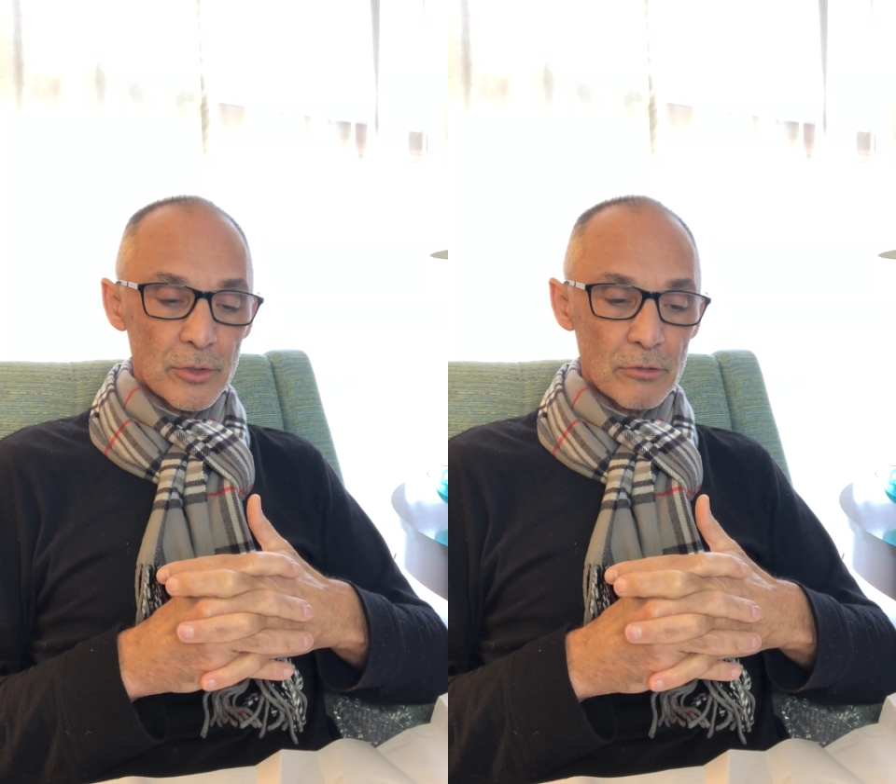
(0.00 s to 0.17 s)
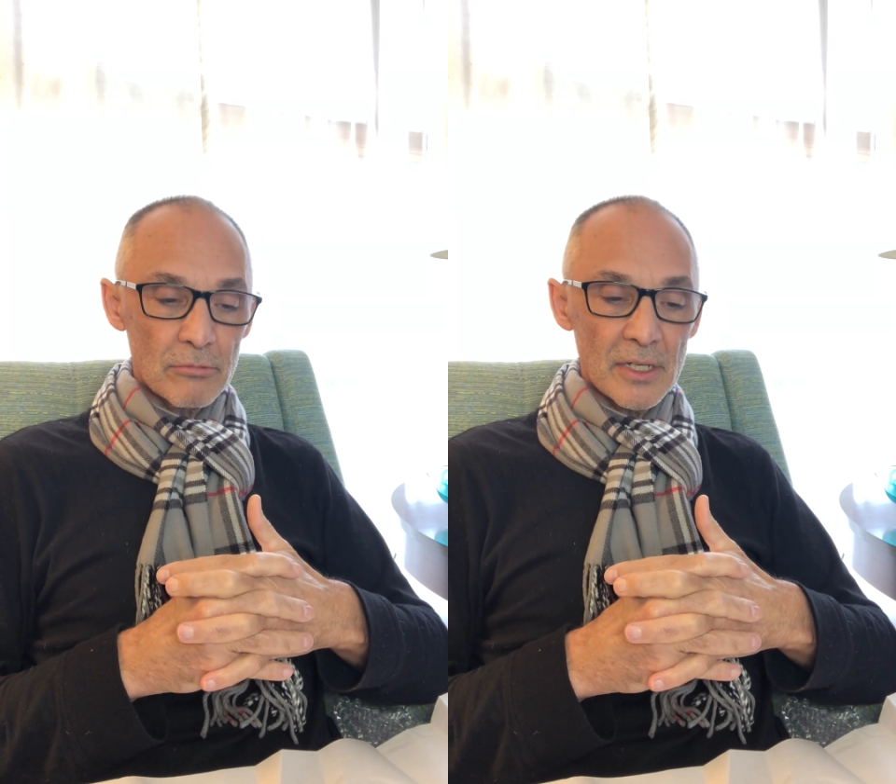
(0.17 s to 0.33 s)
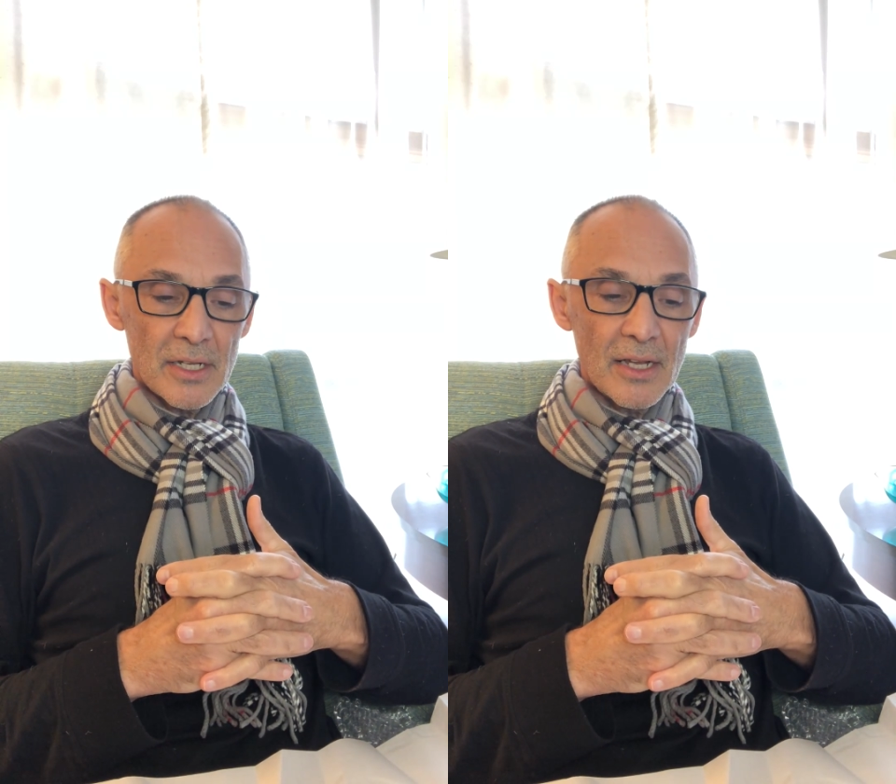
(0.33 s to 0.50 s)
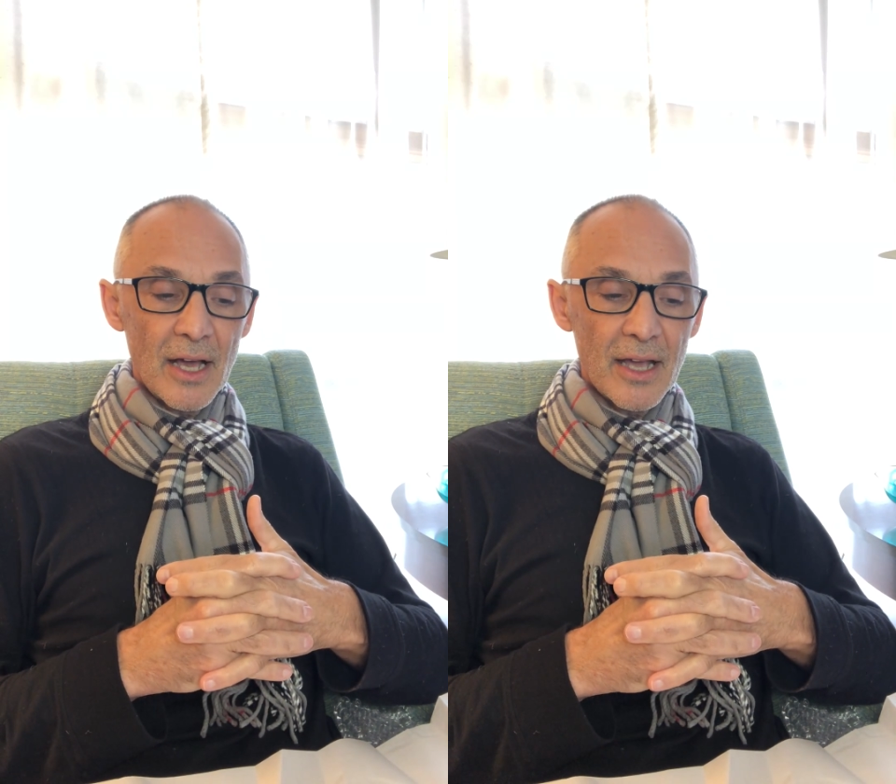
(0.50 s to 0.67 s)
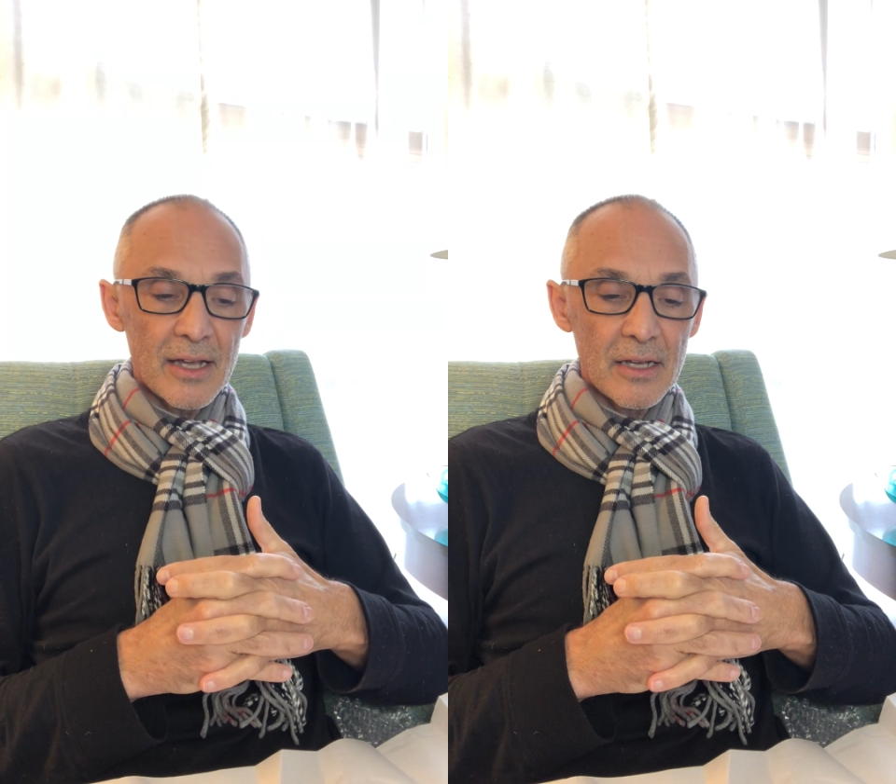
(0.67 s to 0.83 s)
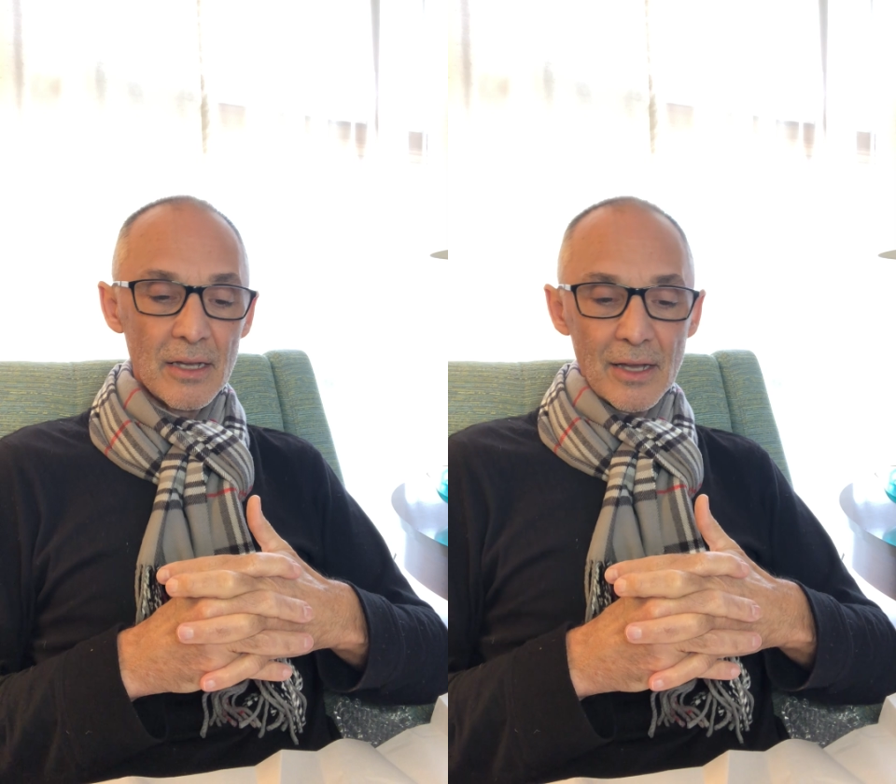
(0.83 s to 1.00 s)
they're really
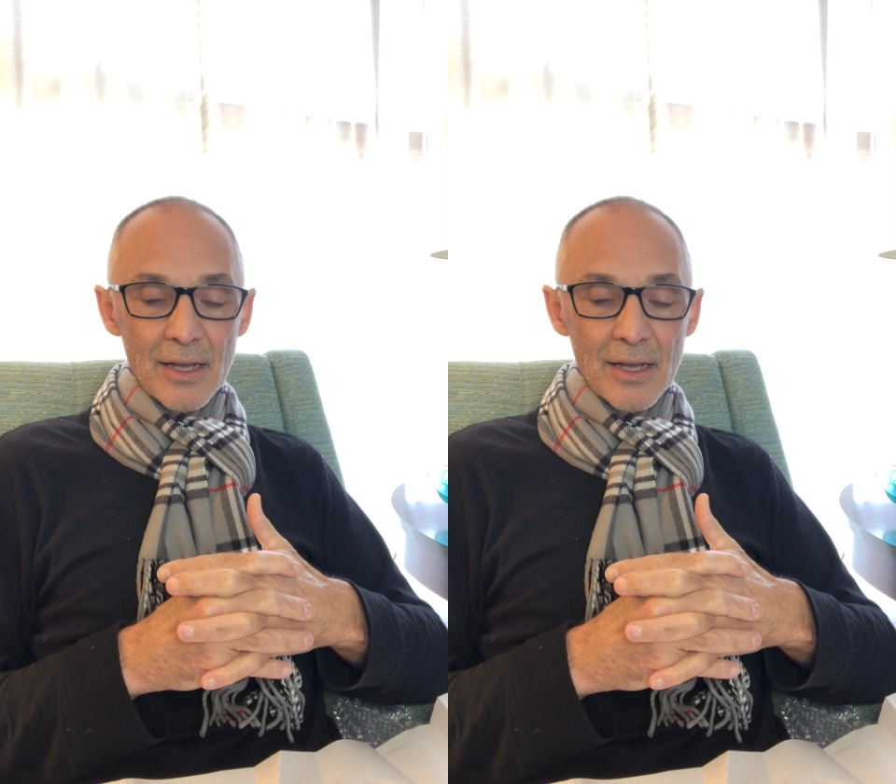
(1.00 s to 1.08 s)
like.